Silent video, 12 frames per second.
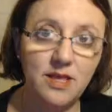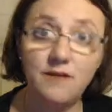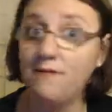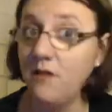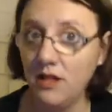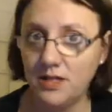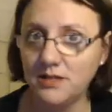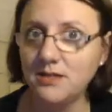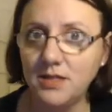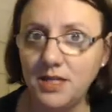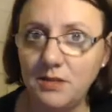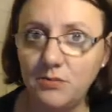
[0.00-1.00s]
they've fallen
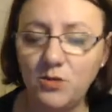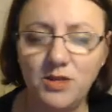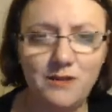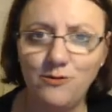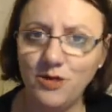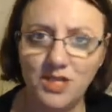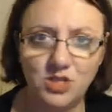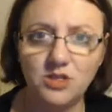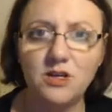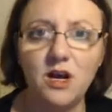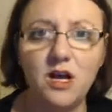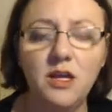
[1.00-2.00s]
asleep when they've really
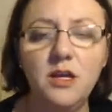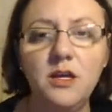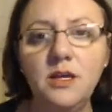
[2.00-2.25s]
just gone